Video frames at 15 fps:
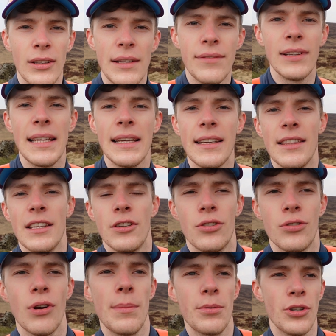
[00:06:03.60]
I'll leave a link in the
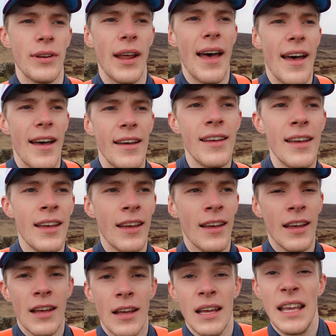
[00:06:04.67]
description
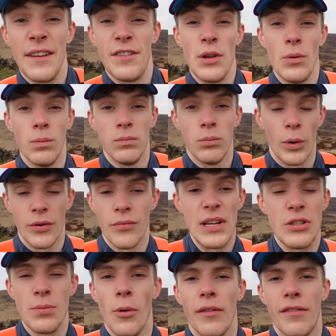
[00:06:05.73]
if you want to read
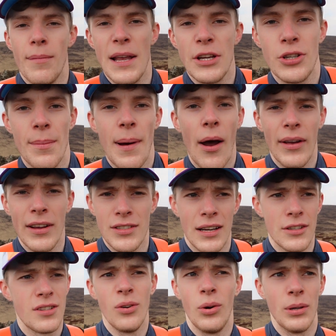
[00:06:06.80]
some more information about it, because I
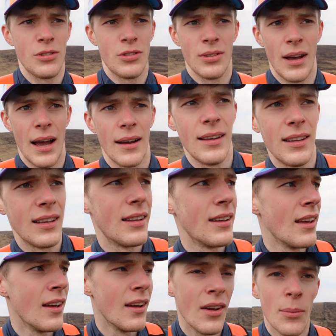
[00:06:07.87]
just thought
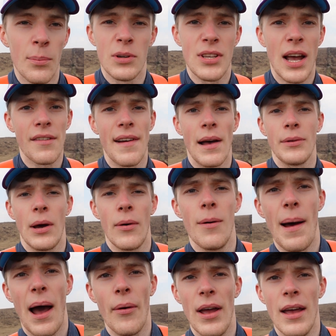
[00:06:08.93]
because I found out
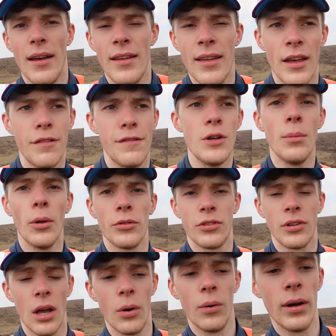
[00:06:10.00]
about it a few months
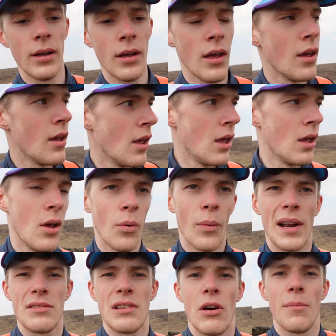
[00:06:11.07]
ago
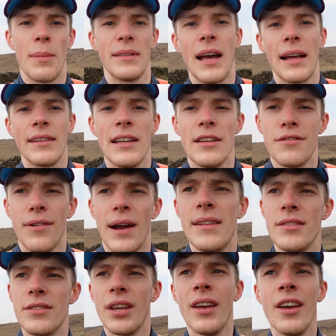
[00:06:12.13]
when I was out with my dad and his
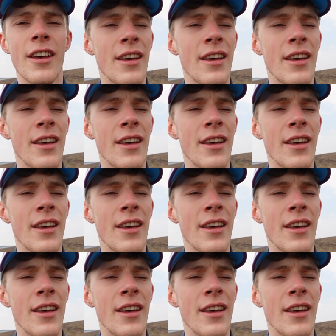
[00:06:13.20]
friends,